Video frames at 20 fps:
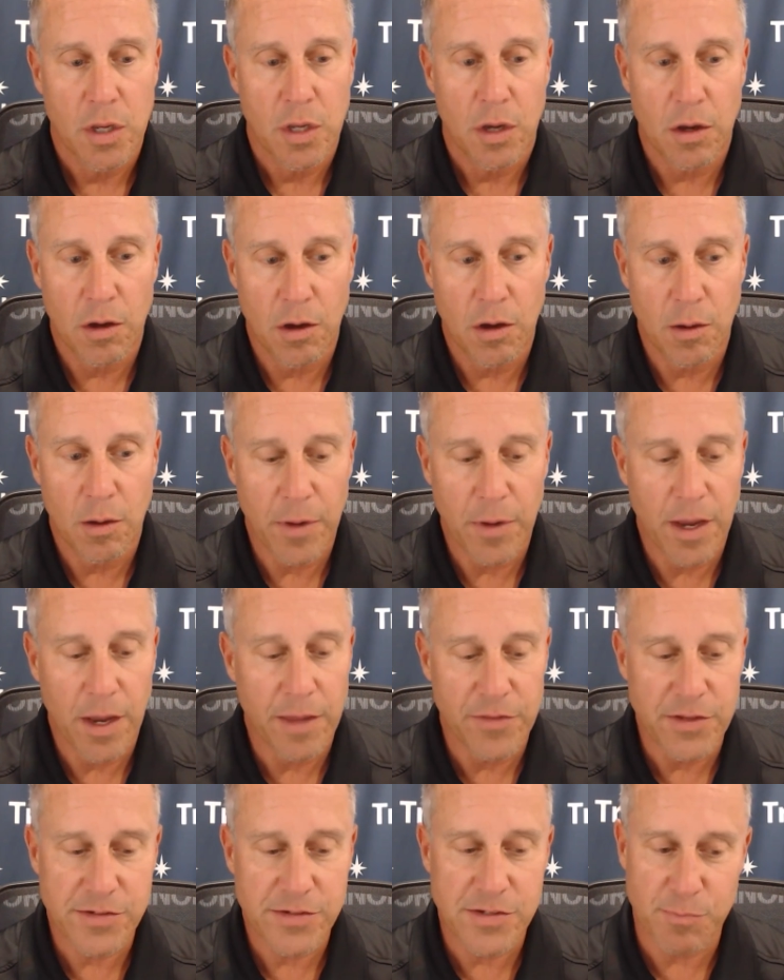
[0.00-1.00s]
Um, yeah.
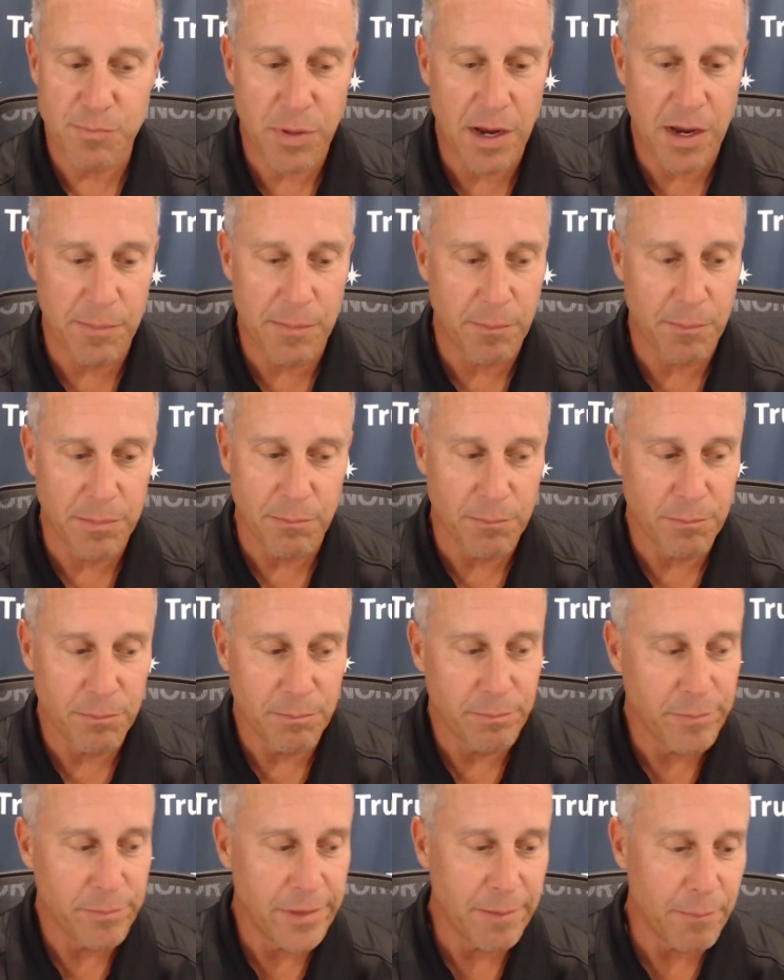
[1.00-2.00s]
And this is
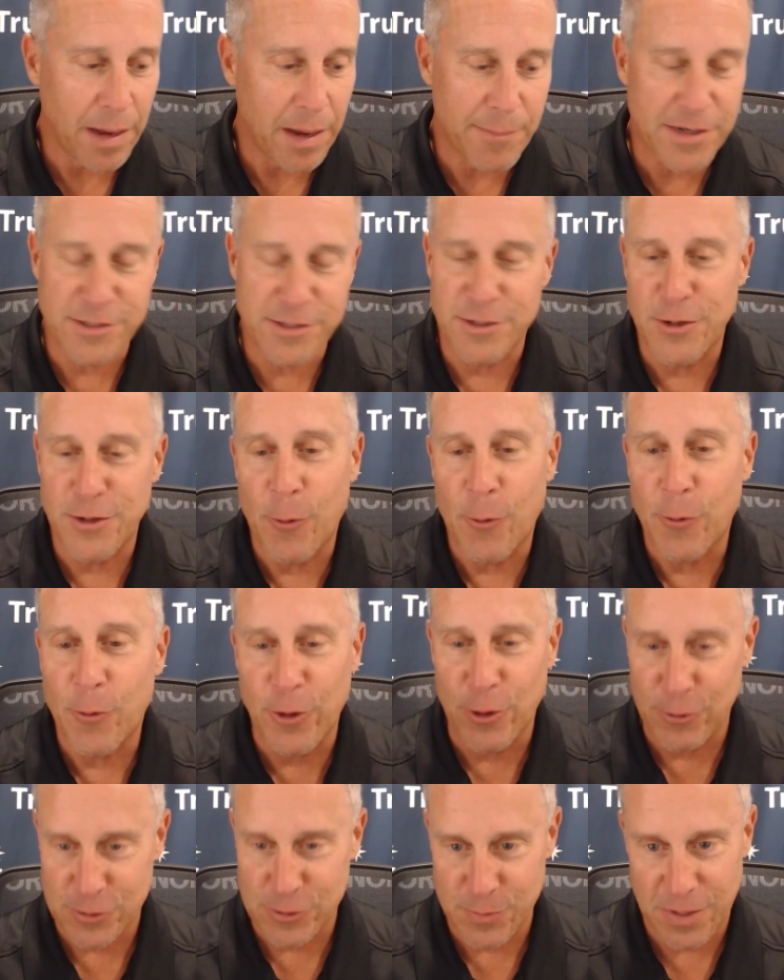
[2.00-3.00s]
probably, I bet you no one
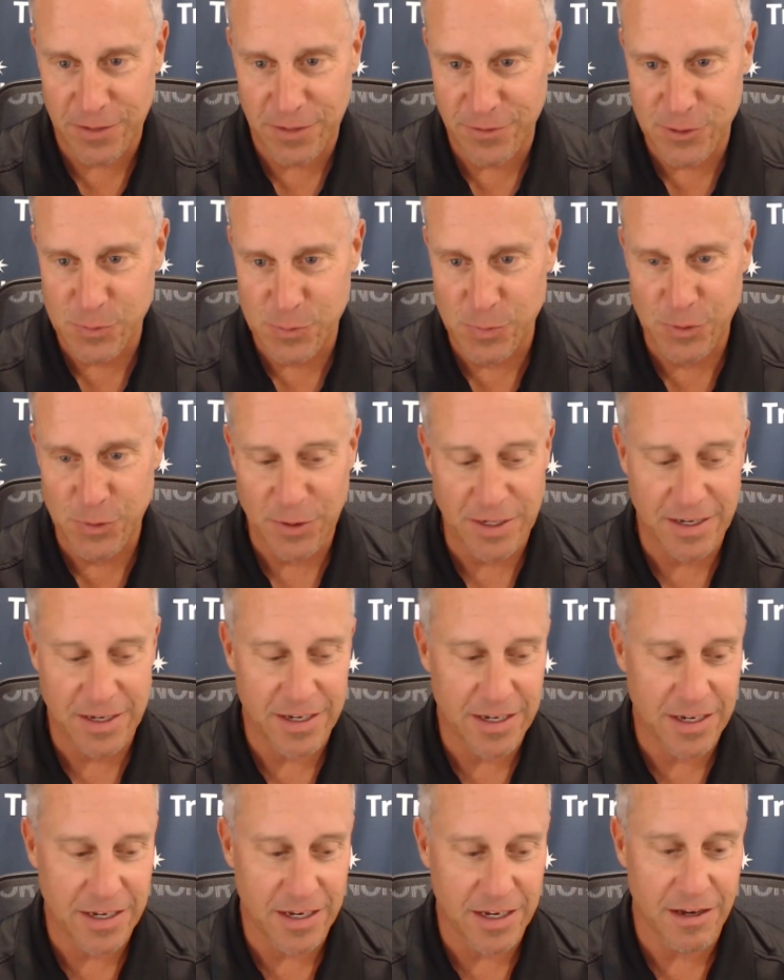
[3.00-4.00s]
knows about this book,
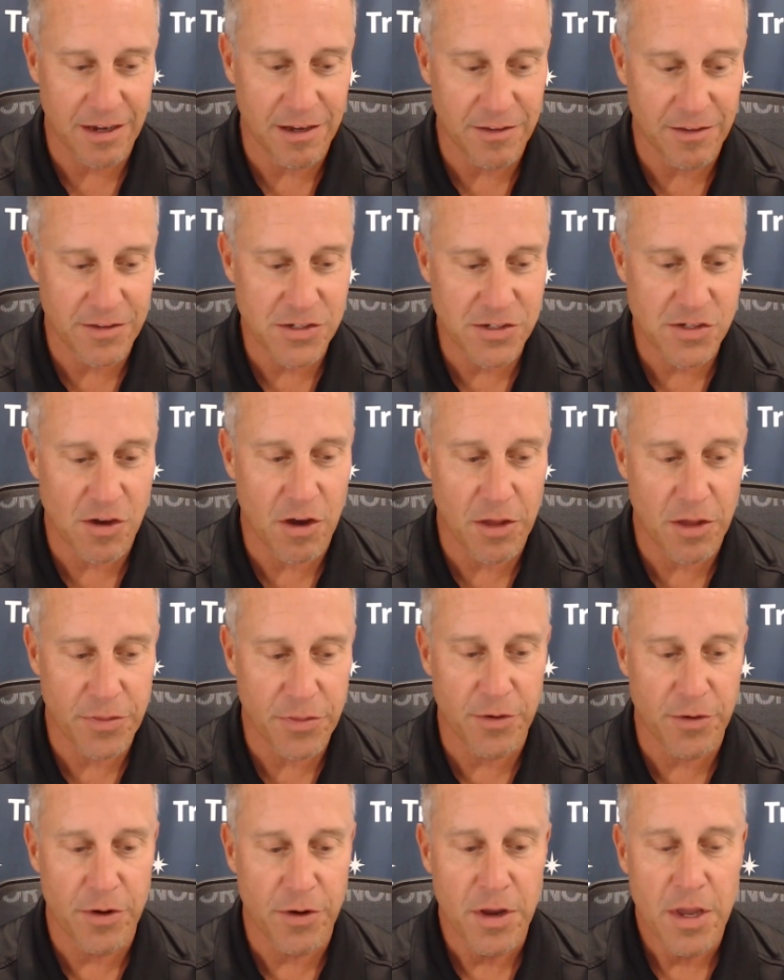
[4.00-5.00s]
he, uh, this
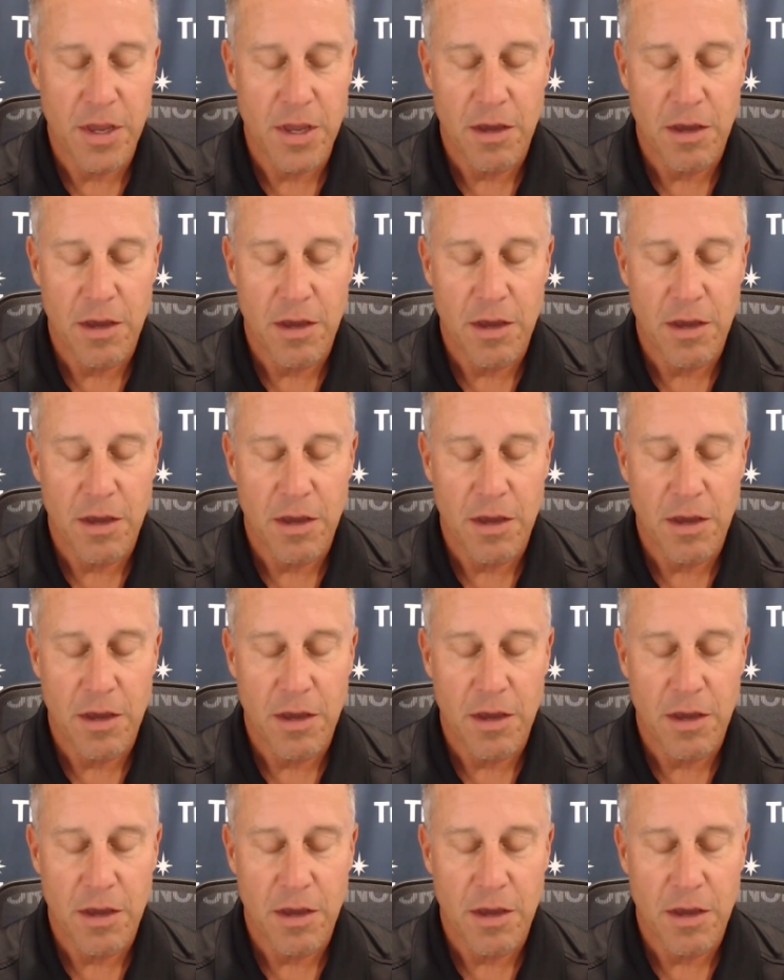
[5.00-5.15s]
author.